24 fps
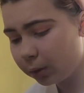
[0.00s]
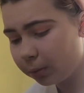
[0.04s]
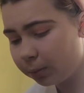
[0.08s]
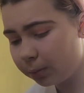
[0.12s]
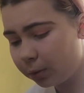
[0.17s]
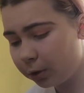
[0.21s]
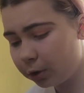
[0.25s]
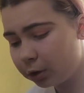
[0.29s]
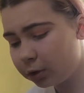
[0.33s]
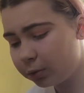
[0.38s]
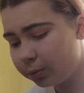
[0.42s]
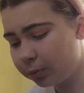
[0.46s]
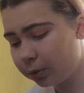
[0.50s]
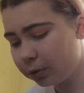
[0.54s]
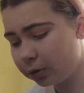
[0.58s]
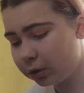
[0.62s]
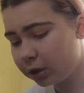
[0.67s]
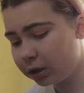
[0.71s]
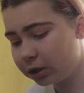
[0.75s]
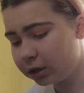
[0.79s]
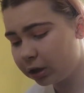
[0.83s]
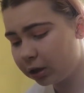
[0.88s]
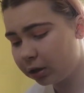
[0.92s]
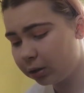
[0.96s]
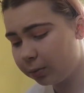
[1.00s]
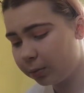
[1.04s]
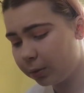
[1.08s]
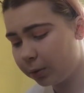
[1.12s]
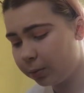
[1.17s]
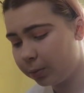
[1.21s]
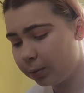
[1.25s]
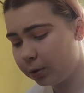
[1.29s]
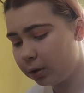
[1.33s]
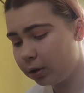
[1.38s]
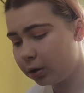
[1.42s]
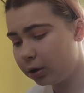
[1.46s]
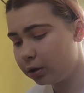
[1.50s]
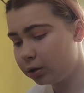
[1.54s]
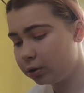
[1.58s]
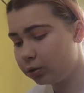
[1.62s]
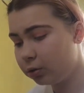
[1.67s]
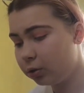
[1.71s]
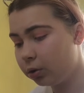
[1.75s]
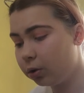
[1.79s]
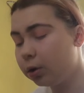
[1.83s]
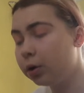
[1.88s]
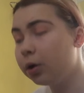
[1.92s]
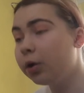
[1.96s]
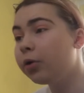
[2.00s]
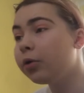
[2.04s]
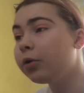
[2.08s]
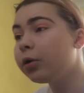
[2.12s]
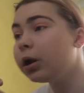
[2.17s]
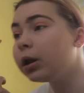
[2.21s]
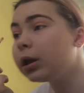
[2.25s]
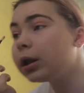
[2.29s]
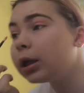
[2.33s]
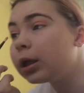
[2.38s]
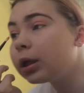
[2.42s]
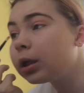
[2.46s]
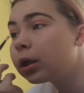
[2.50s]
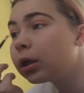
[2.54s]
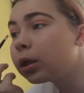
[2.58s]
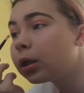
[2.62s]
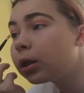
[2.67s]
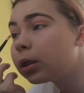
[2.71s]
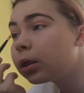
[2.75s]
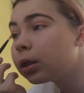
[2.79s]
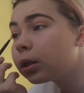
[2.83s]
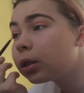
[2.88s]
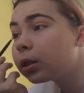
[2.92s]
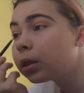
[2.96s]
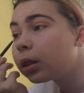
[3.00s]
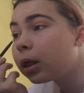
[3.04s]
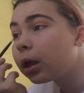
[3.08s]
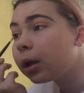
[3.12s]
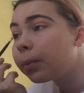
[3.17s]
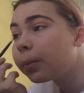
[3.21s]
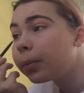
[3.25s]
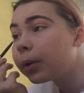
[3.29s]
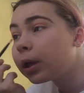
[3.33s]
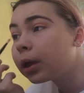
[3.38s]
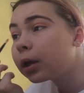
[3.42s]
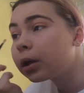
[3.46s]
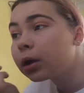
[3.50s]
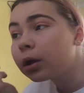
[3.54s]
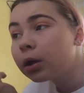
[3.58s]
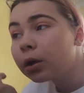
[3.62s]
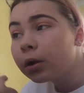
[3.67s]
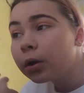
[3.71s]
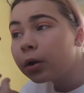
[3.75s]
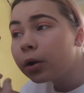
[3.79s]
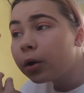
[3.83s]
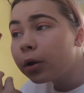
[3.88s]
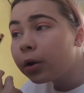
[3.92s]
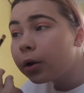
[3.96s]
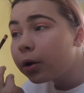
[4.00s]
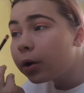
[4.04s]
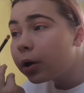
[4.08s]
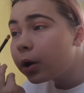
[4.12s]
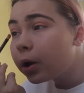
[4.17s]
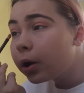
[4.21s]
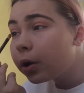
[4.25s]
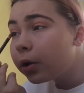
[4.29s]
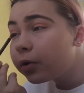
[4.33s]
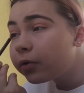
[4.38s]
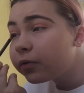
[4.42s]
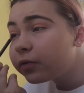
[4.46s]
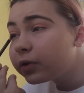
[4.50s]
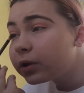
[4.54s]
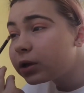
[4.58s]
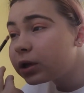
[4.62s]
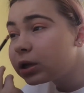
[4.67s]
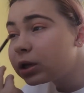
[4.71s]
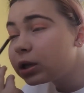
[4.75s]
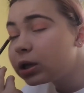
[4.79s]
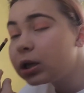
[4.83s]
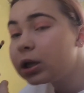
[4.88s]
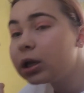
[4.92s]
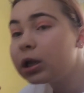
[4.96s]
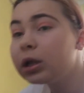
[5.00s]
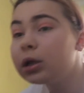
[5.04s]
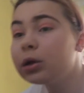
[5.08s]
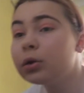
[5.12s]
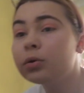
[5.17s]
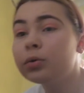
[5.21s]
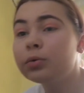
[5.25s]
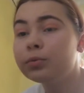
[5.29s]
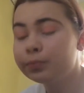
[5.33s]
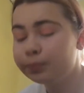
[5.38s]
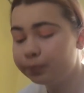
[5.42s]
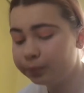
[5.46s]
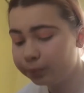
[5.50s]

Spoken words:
but to be honest, at the moment it's not really that big of a deal.